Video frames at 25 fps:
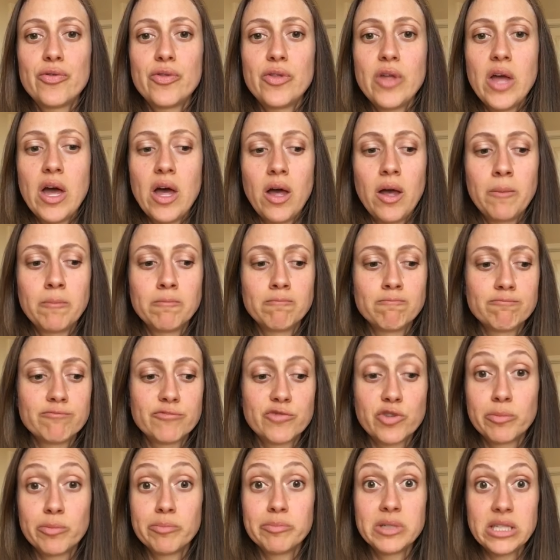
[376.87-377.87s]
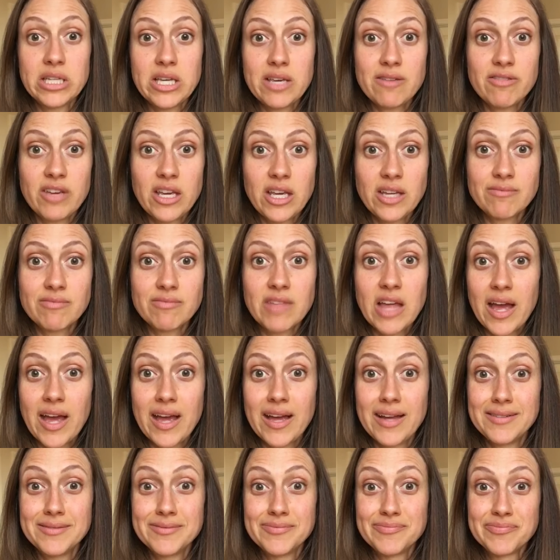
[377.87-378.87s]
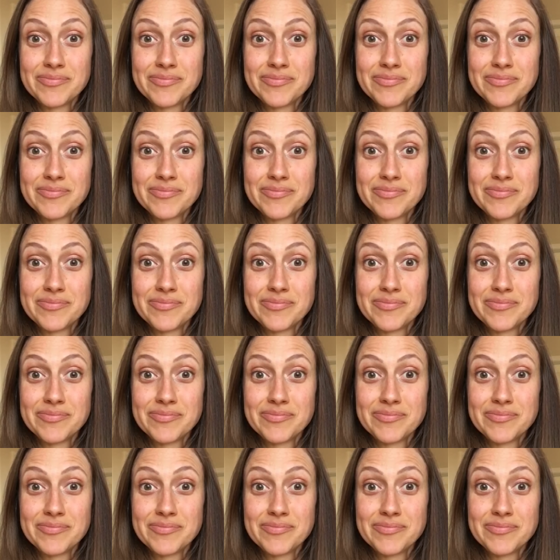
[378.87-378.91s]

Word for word: um, from believing that